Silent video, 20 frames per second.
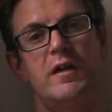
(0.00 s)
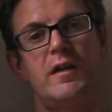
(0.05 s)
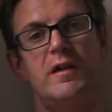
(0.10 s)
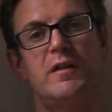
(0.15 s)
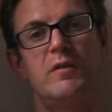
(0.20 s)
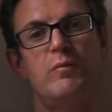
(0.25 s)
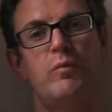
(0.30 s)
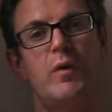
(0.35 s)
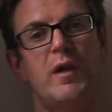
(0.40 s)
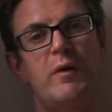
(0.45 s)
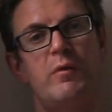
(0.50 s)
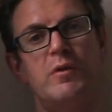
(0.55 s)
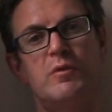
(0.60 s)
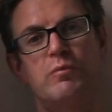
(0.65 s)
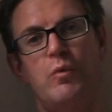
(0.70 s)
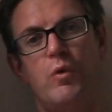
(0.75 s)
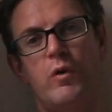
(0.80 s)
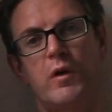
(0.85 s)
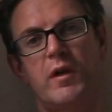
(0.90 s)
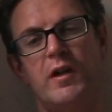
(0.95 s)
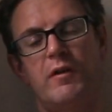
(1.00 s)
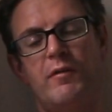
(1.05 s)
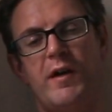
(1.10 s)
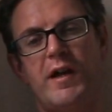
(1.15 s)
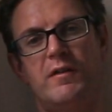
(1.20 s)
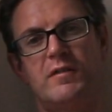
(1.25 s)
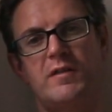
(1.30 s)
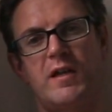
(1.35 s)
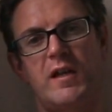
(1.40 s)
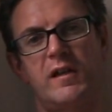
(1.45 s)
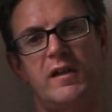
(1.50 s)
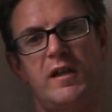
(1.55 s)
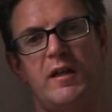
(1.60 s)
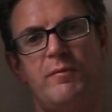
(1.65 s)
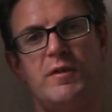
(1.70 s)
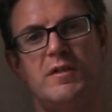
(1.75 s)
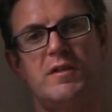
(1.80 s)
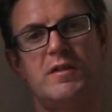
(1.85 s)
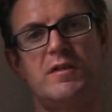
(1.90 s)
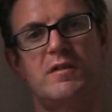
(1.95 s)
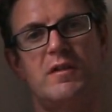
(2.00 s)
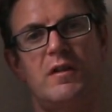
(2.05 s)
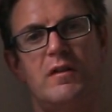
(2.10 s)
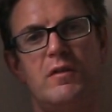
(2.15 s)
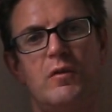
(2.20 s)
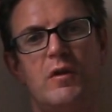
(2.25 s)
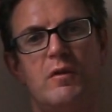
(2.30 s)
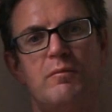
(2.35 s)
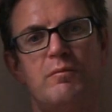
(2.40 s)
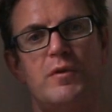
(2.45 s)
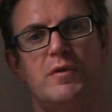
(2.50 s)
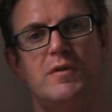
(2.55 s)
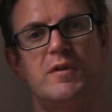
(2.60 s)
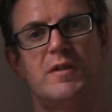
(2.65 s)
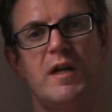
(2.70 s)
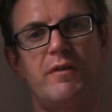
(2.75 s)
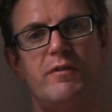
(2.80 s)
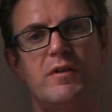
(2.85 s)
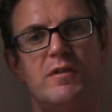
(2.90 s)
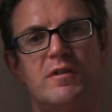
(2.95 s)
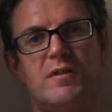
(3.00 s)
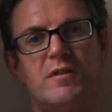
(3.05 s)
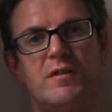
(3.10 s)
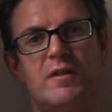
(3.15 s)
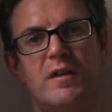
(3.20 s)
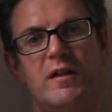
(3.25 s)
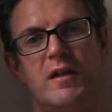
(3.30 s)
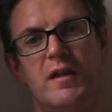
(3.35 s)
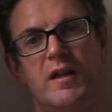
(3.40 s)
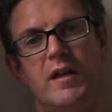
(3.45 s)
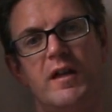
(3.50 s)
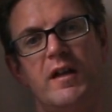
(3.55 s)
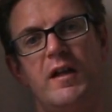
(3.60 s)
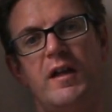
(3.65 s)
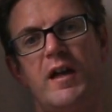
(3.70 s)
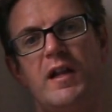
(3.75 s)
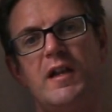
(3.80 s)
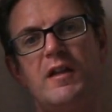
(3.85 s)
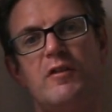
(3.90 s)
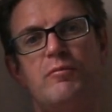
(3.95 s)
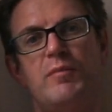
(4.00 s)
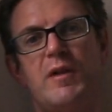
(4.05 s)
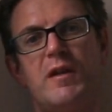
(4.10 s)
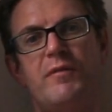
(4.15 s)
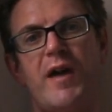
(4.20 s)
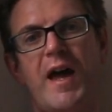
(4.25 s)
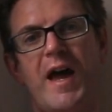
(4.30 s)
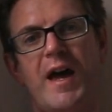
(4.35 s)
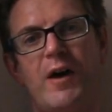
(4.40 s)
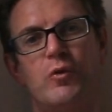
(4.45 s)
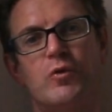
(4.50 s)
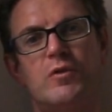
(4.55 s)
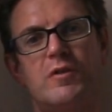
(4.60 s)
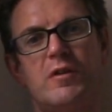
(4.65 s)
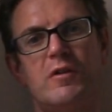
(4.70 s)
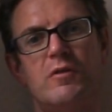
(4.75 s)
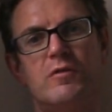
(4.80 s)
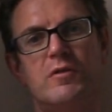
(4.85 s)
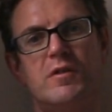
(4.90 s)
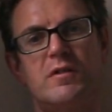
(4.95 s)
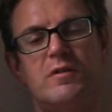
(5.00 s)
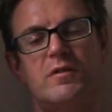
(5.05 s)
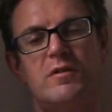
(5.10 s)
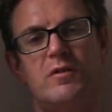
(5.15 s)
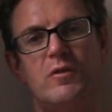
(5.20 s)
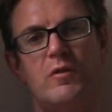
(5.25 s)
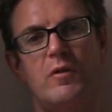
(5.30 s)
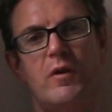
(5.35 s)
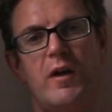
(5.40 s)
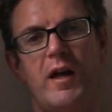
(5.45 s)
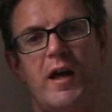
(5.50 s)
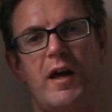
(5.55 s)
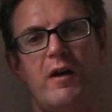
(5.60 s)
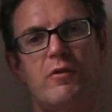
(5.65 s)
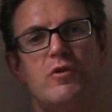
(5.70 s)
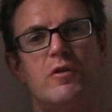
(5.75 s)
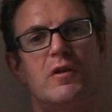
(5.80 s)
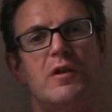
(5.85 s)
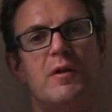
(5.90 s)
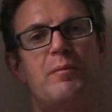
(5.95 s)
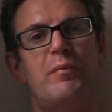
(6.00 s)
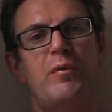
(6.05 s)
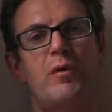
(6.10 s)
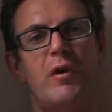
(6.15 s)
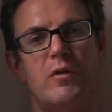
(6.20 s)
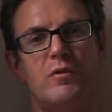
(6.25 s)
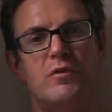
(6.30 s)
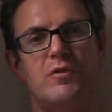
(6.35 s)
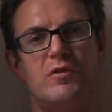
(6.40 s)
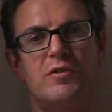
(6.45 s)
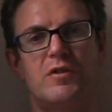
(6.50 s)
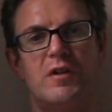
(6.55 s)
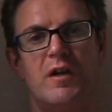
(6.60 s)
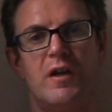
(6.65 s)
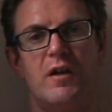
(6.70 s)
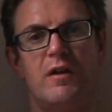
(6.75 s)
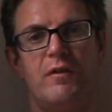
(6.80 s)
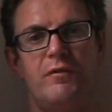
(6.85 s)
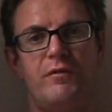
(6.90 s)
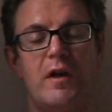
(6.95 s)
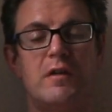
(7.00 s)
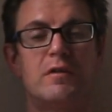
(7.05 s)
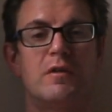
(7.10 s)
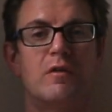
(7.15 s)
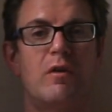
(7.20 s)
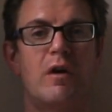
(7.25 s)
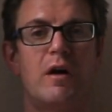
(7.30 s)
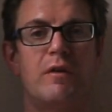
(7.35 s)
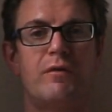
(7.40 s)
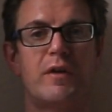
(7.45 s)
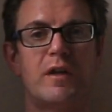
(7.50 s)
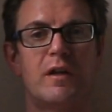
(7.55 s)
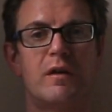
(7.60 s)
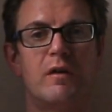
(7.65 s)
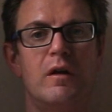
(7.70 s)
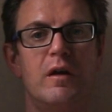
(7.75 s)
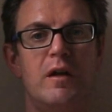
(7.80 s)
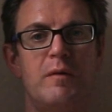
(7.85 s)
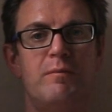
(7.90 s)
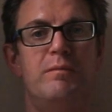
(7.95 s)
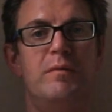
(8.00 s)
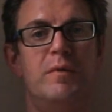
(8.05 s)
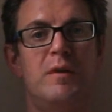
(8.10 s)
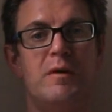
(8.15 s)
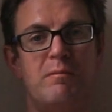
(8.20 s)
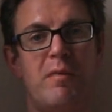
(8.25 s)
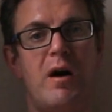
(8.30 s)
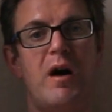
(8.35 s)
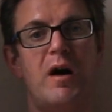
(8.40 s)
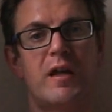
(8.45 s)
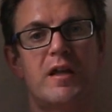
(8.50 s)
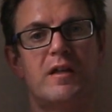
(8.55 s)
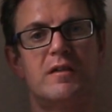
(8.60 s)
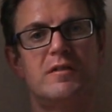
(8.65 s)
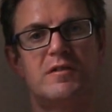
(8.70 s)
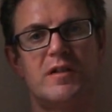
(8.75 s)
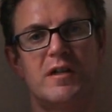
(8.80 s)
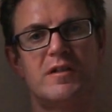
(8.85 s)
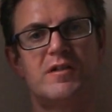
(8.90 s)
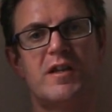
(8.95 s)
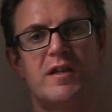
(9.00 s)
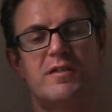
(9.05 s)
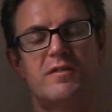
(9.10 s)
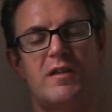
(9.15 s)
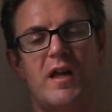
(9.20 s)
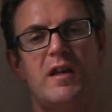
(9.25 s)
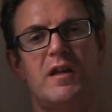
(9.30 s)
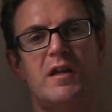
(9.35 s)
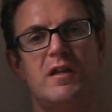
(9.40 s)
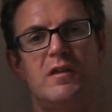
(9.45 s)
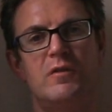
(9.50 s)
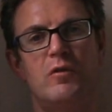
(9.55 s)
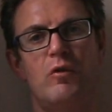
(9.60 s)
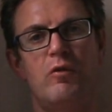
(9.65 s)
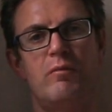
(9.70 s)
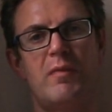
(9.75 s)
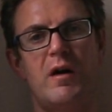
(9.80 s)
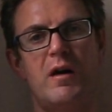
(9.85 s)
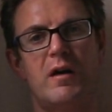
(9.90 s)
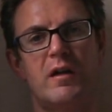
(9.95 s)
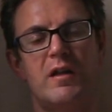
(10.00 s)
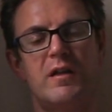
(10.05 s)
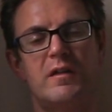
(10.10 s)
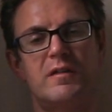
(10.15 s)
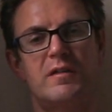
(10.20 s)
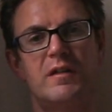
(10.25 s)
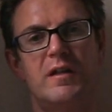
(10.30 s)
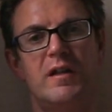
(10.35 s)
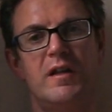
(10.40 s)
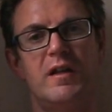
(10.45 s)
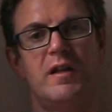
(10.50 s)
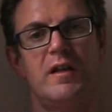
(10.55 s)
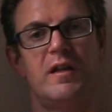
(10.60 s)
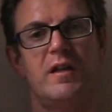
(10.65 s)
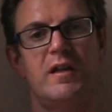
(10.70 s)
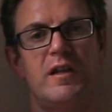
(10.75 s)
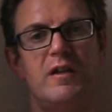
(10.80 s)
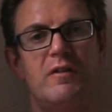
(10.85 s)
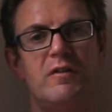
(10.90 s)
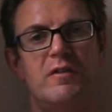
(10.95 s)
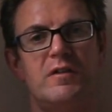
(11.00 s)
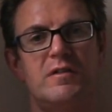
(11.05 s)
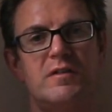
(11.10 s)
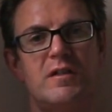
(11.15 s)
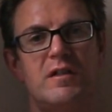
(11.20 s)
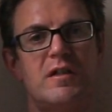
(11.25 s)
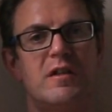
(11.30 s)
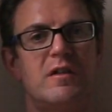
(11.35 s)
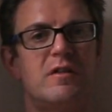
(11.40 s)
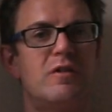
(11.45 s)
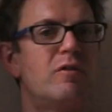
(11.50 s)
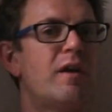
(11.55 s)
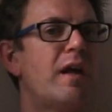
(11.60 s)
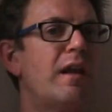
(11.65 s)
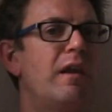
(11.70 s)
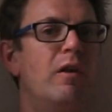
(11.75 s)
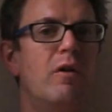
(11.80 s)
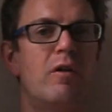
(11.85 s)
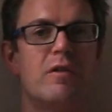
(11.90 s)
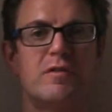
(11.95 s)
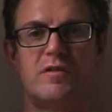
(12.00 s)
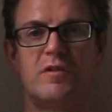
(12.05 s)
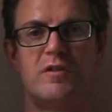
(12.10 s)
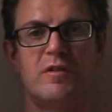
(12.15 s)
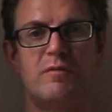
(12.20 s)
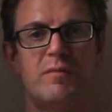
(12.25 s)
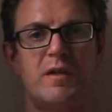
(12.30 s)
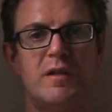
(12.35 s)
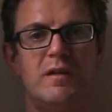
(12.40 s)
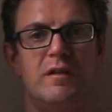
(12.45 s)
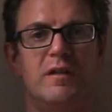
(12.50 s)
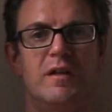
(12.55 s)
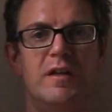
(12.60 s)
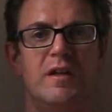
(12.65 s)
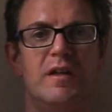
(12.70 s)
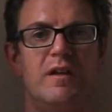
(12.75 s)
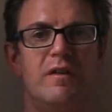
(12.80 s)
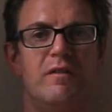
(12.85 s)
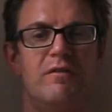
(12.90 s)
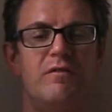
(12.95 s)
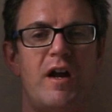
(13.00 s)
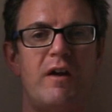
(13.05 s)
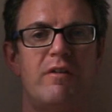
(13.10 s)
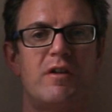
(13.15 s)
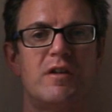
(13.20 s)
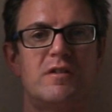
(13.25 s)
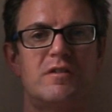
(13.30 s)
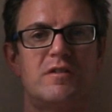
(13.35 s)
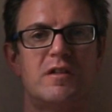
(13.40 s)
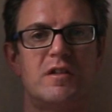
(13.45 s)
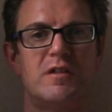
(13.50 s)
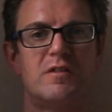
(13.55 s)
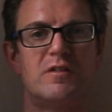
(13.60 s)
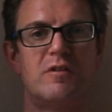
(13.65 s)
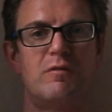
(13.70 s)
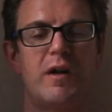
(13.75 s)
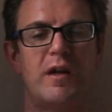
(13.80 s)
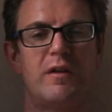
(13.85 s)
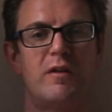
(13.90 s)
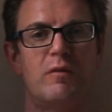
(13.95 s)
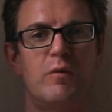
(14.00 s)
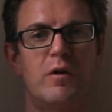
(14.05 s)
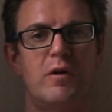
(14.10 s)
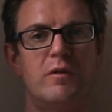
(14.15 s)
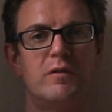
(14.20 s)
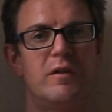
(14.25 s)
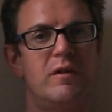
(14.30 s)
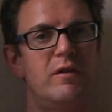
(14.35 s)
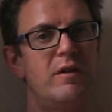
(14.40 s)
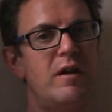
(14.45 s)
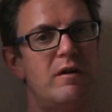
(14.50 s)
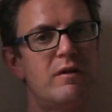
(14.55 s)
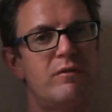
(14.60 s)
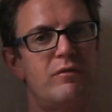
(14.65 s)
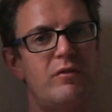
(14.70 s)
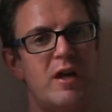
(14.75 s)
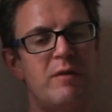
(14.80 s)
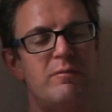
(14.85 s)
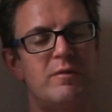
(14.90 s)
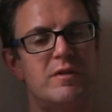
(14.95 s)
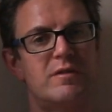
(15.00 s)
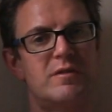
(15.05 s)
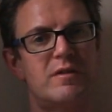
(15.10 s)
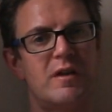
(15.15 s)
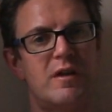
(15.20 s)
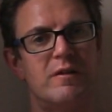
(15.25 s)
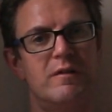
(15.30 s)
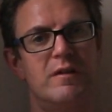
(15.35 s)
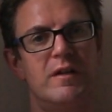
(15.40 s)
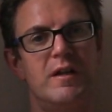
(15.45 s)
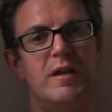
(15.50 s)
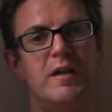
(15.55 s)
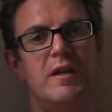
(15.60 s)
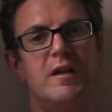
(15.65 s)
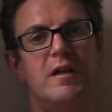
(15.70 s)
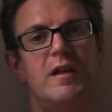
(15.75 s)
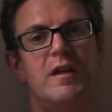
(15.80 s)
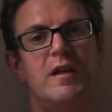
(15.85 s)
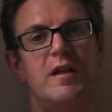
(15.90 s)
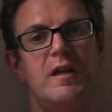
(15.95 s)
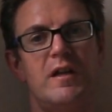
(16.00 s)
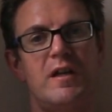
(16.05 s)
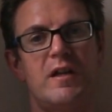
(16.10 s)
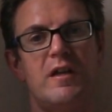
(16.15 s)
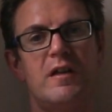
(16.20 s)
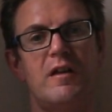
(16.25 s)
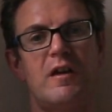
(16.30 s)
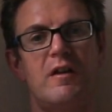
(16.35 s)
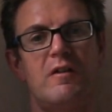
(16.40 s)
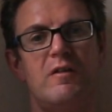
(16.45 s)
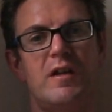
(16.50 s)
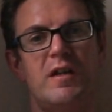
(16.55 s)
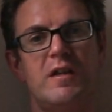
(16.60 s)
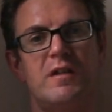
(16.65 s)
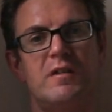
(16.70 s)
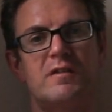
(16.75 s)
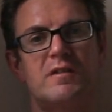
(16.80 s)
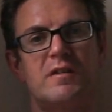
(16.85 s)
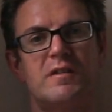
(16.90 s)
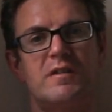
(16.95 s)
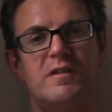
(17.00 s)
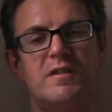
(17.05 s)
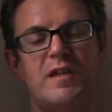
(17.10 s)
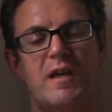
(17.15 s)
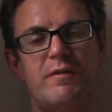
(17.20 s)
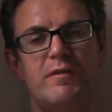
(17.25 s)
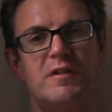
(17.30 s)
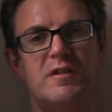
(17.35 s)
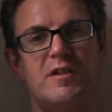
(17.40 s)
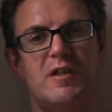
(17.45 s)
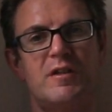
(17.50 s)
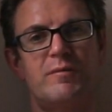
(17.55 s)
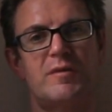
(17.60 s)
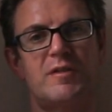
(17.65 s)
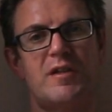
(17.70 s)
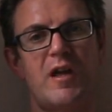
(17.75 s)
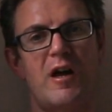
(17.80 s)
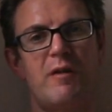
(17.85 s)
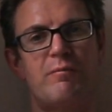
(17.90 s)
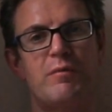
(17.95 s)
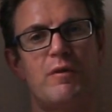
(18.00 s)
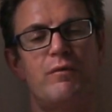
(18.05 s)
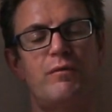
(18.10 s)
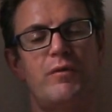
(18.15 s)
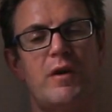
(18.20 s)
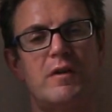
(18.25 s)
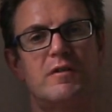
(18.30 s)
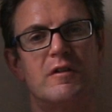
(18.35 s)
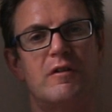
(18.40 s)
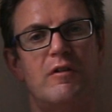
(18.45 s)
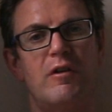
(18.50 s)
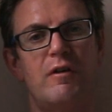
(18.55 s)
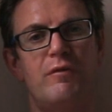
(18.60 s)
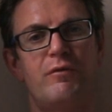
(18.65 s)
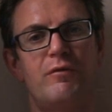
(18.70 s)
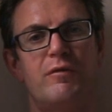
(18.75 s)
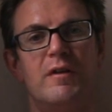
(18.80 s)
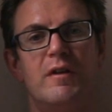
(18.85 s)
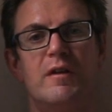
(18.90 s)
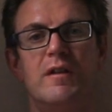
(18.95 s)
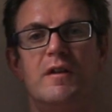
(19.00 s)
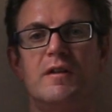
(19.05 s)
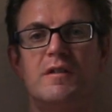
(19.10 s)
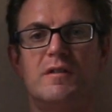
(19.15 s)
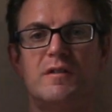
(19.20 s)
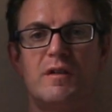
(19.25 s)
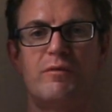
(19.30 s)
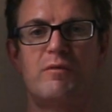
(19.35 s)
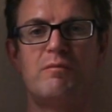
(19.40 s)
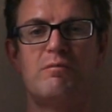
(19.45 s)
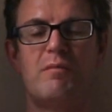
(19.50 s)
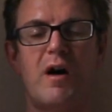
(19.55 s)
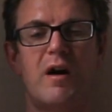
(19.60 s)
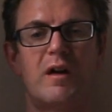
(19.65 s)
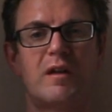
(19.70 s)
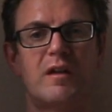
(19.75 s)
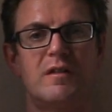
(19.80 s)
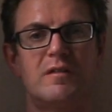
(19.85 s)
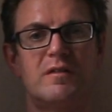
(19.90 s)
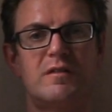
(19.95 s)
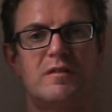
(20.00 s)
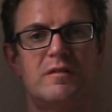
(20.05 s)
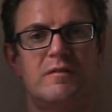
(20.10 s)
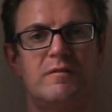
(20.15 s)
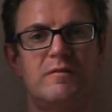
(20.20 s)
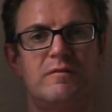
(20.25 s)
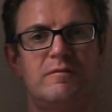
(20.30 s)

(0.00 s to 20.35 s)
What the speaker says: And when I was walking around taking images, I thought I'd put together just a little bit of a how-to just to how you can approach photographing a market such as that indoor market here in the city. And you get lots of them in various cities around the world that are very famous. So here you go, here's 7 tips to help you photograph different markets.